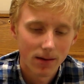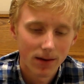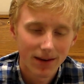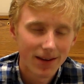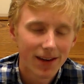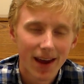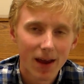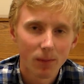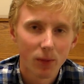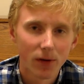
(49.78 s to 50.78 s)
You
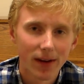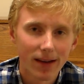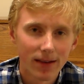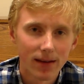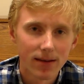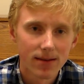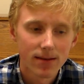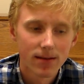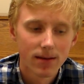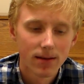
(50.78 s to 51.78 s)
can't predict
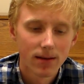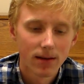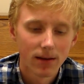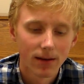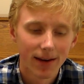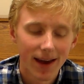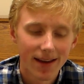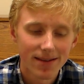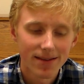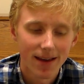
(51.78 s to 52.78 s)
this. You
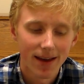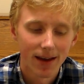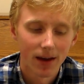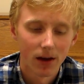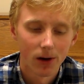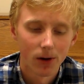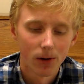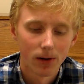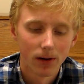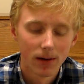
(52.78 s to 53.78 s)
can't say,
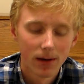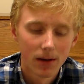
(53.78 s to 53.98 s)
oh,